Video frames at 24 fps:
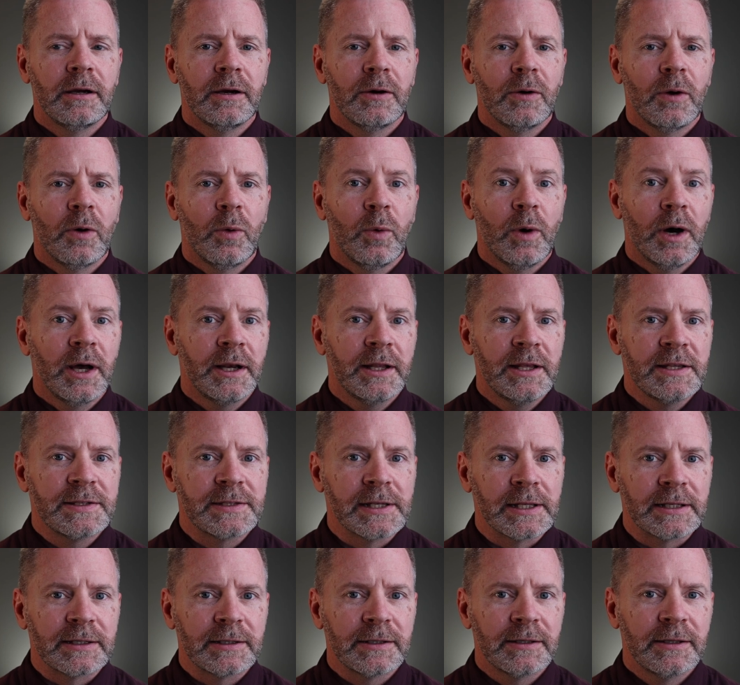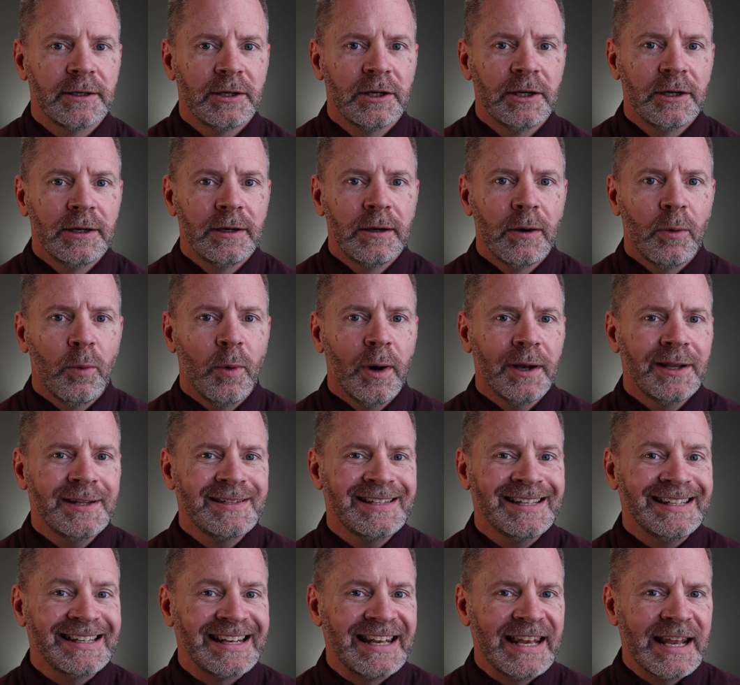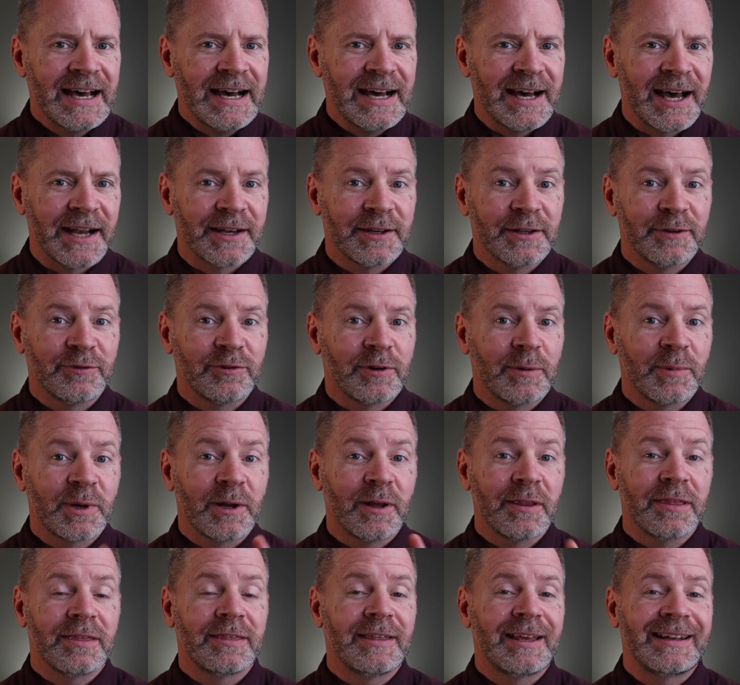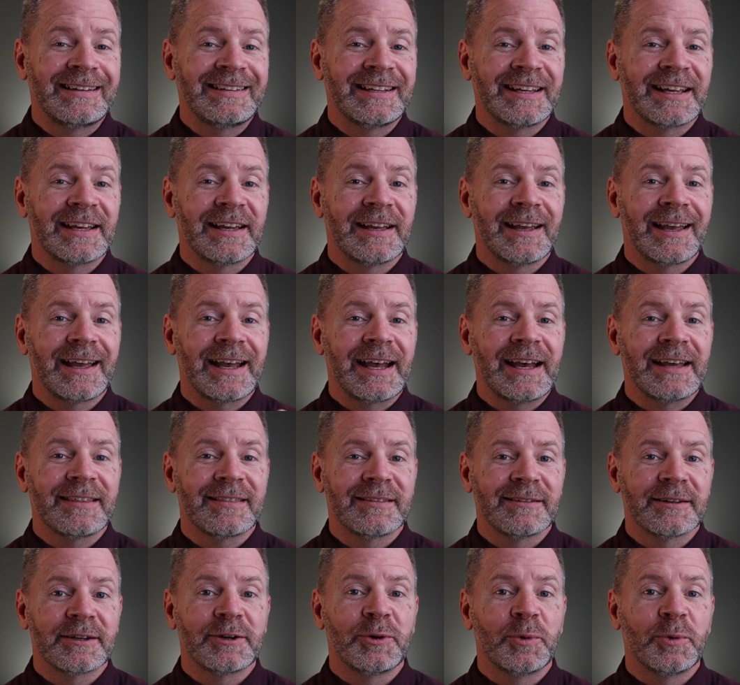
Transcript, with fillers: What is it? What is it not from an authentic Catholic